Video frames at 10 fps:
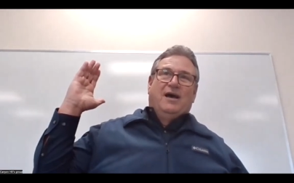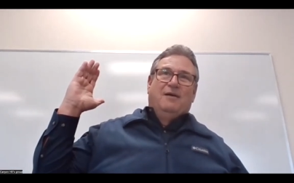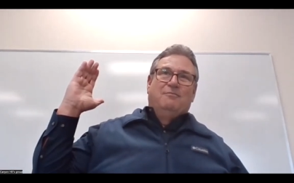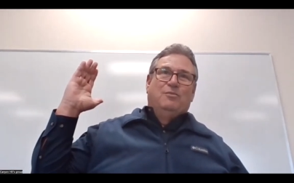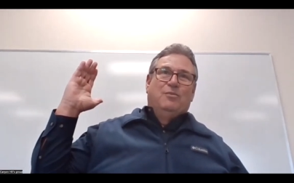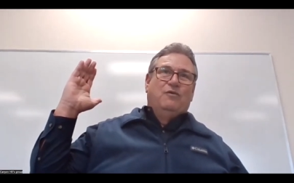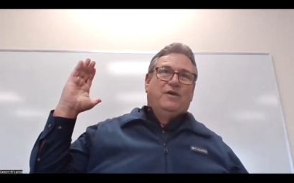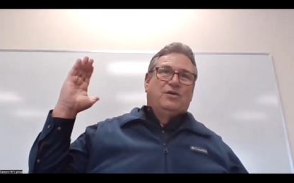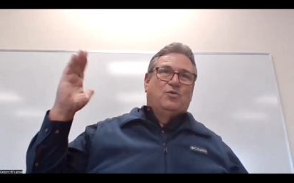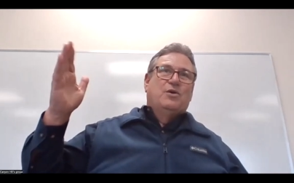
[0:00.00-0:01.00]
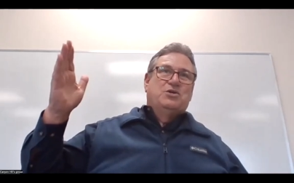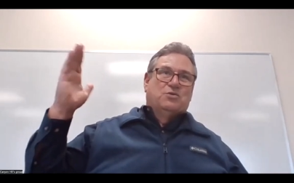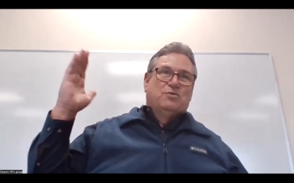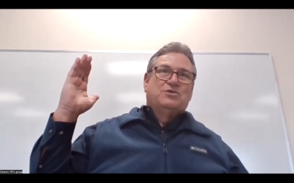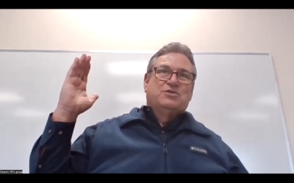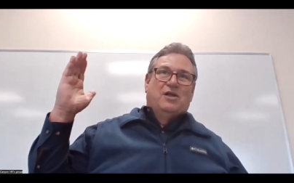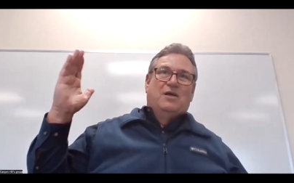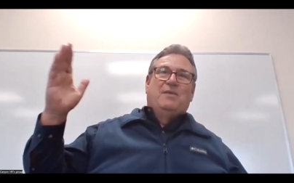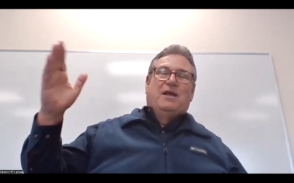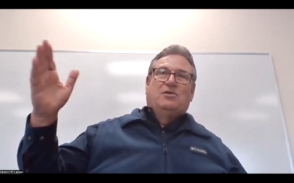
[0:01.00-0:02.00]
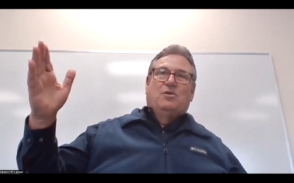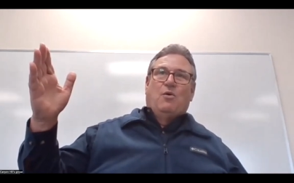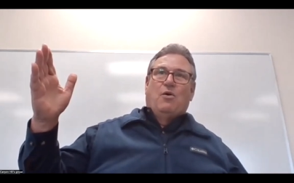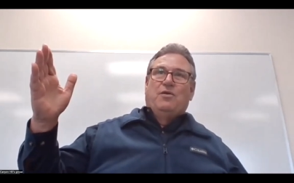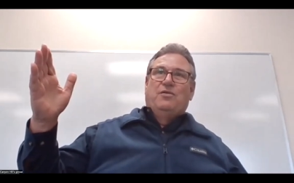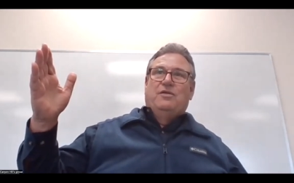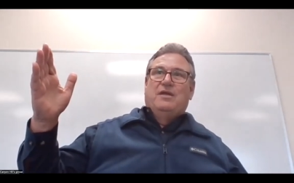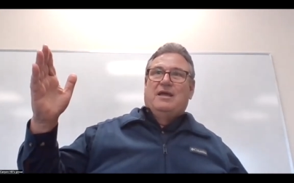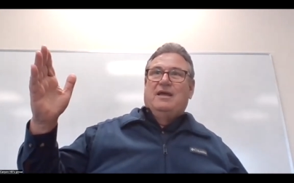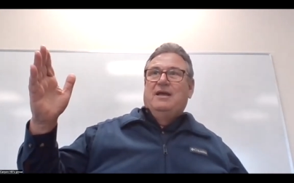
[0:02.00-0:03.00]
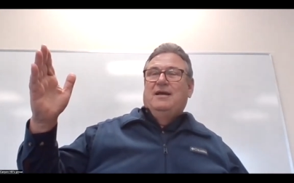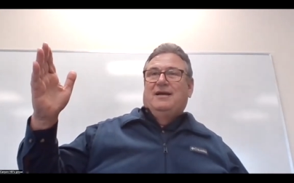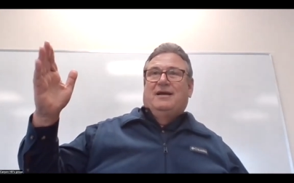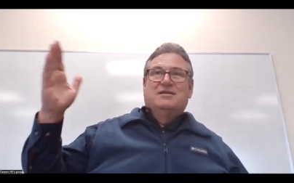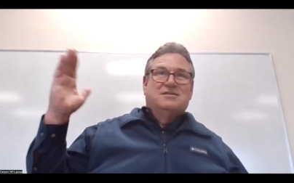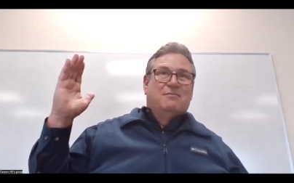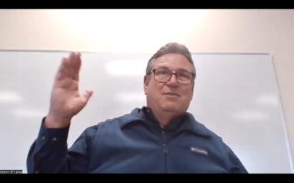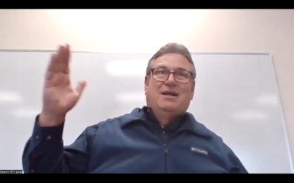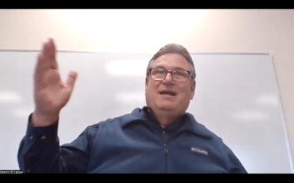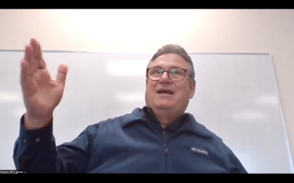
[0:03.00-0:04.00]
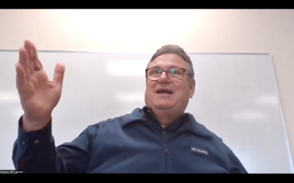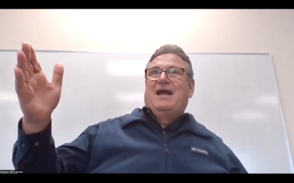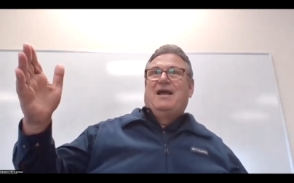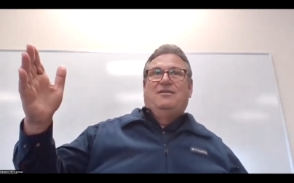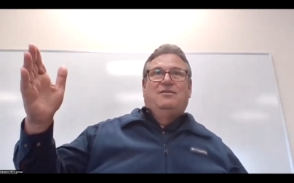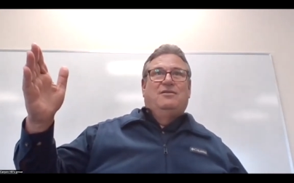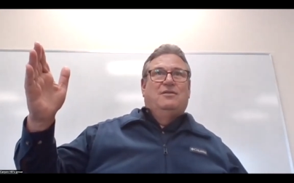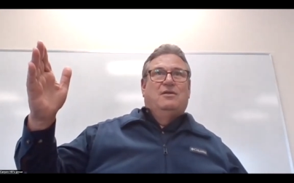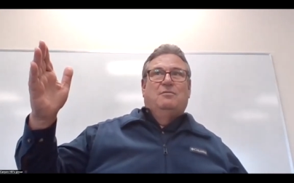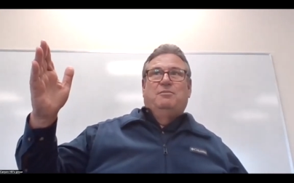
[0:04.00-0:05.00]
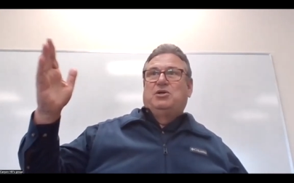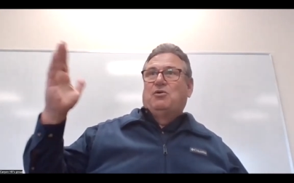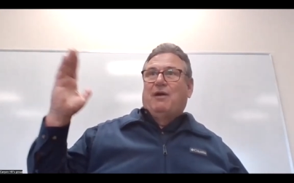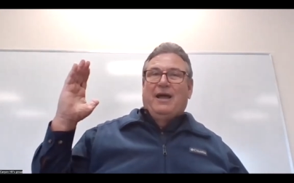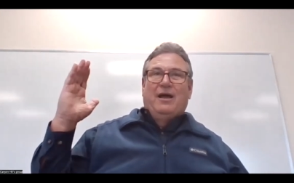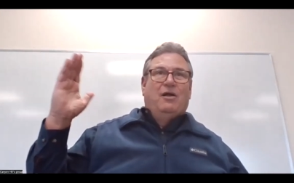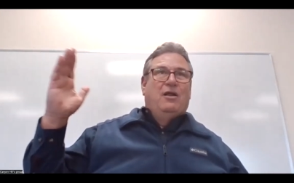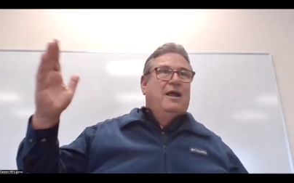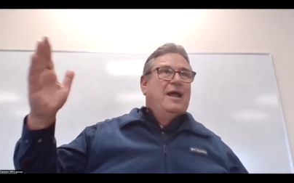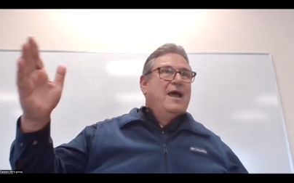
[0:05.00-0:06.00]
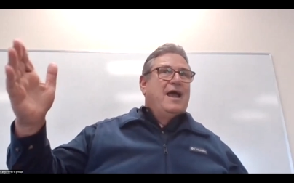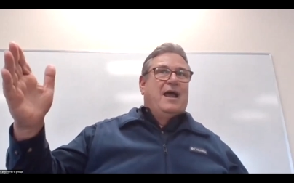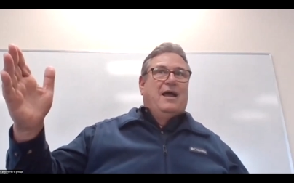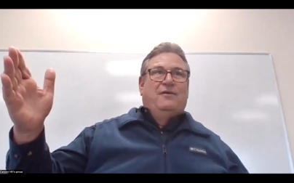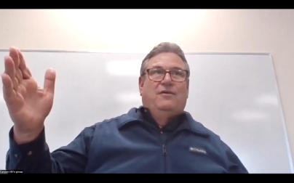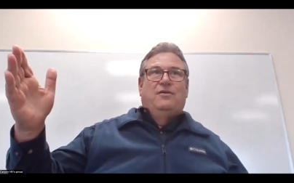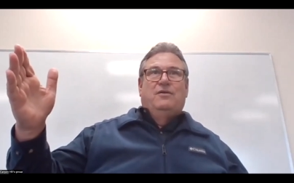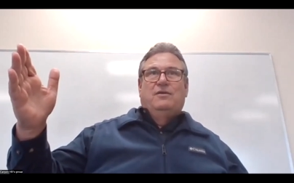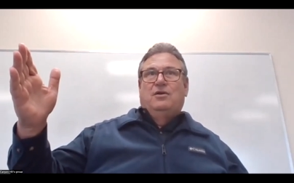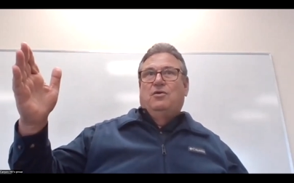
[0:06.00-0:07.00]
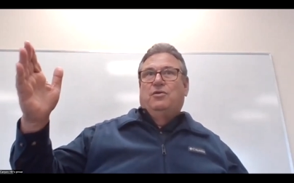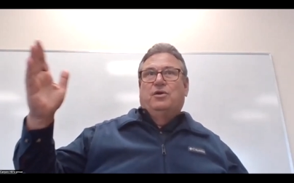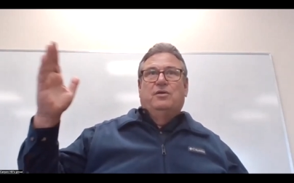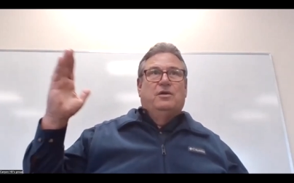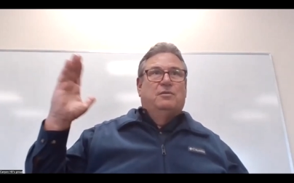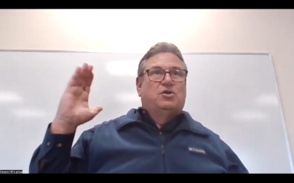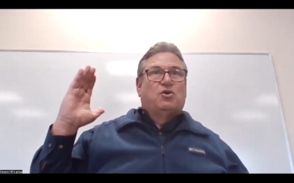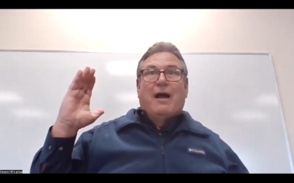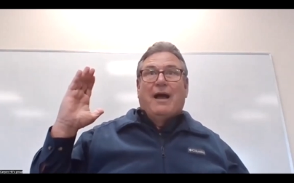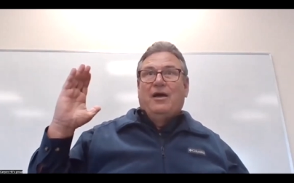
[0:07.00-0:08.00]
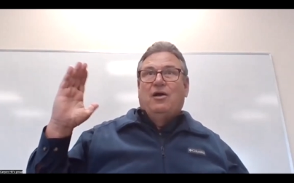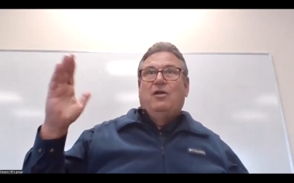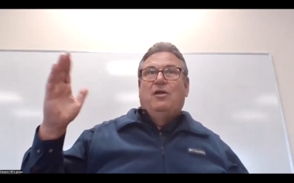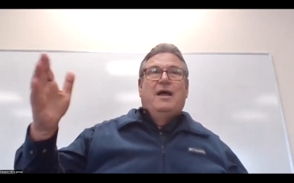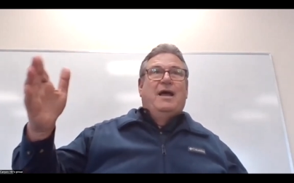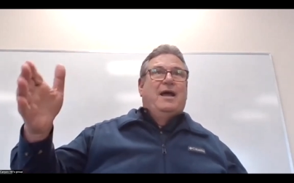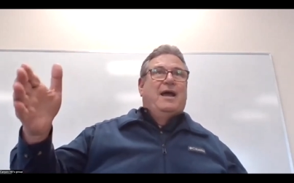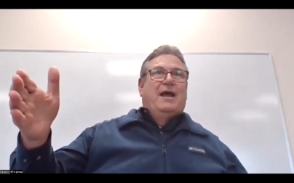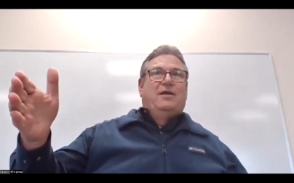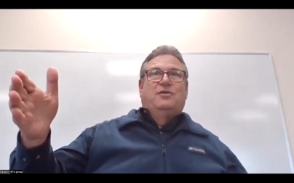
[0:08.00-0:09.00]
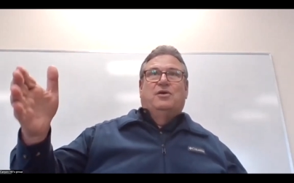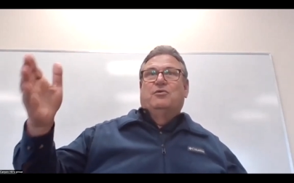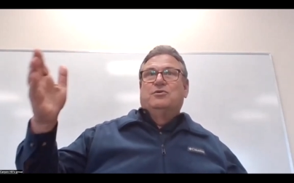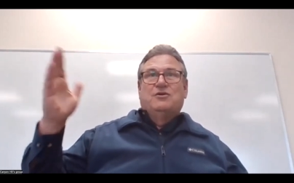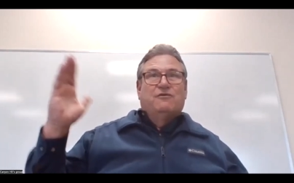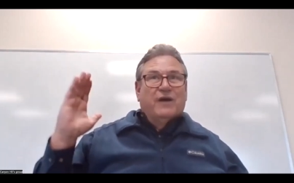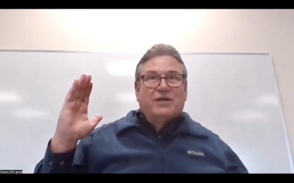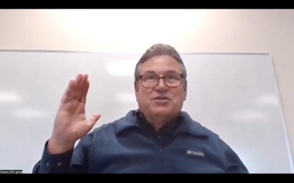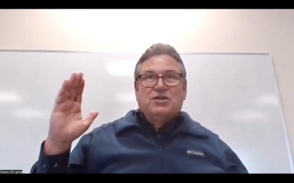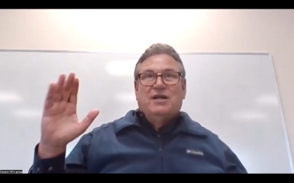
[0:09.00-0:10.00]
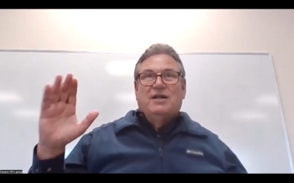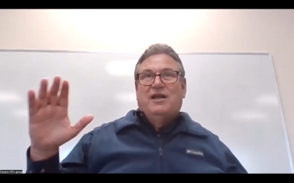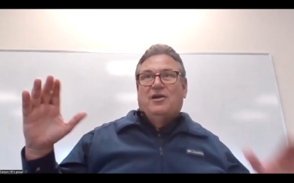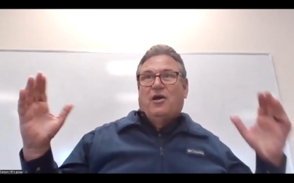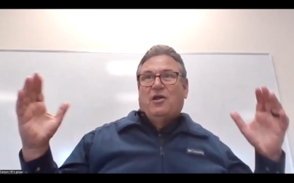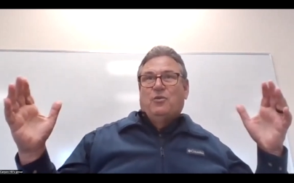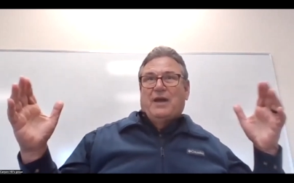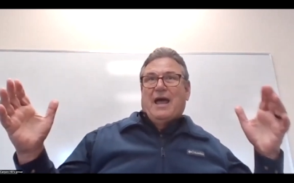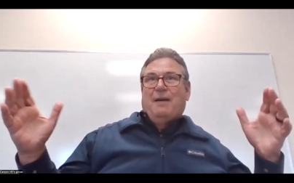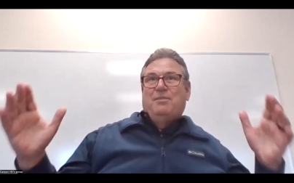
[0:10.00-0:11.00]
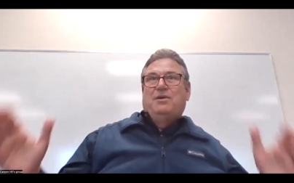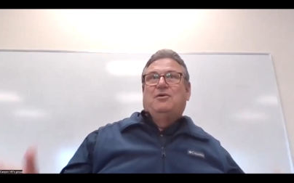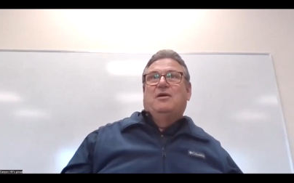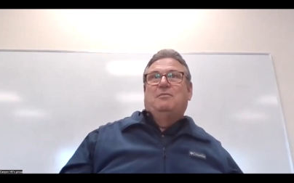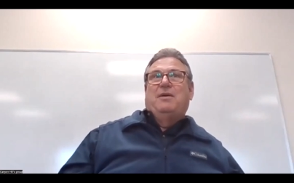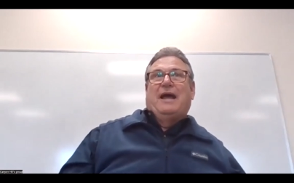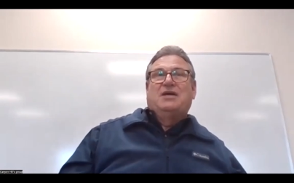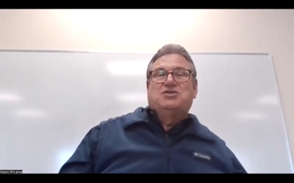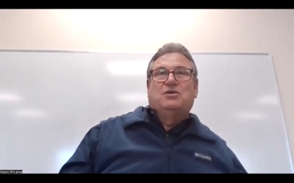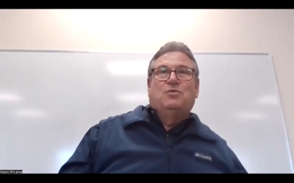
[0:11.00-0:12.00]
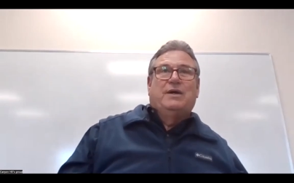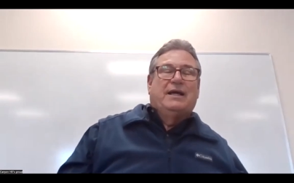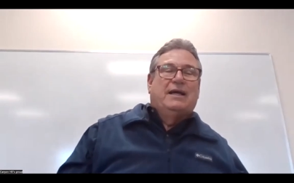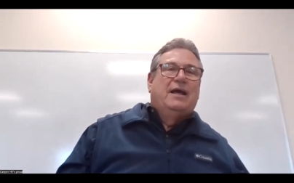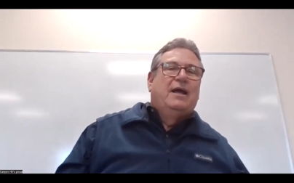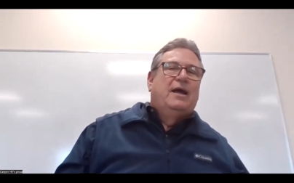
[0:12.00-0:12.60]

um, moving toward Jerusalem and toward the Gethsemane and the betrayal and you know the, the trial and the crucifixion and all that would happen during Passion Week.